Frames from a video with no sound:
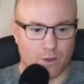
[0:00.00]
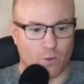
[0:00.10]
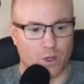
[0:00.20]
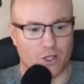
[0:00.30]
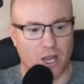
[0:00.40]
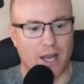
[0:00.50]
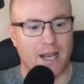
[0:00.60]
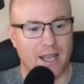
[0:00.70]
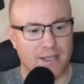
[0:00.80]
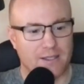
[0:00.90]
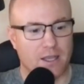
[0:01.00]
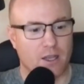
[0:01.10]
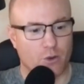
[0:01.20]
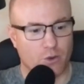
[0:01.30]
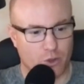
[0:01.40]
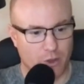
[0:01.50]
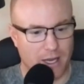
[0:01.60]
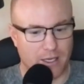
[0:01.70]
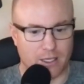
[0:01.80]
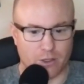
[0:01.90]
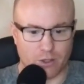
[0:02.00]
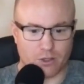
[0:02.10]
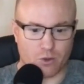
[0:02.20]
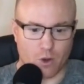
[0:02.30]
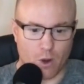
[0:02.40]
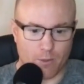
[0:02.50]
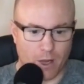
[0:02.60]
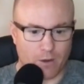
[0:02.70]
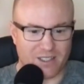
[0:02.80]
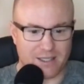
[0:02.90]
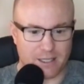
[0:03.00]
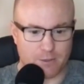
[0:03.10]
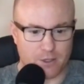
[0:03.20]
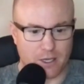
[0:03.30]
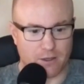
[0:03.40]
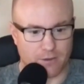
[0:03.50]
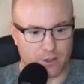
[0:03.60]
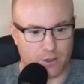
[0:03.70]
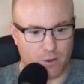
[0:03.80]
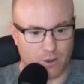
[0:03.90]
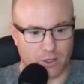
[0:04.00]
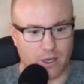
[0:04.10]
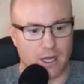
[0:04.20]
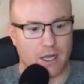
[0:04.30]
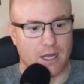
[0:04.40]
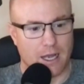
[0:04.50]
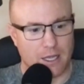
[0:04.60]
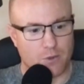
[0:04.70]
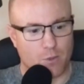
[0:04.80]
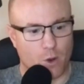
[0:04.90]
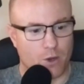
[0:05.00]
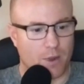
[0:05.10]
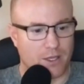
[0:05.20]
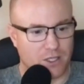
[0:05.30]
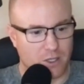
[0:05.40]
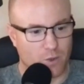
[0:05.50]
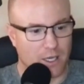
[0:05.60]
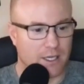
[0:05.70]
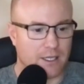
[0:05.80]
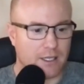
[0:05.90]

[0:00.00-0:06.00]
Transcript: with China-ASEAN trade in goods growing by over 6% in the first quarter, as reported by Xinhua.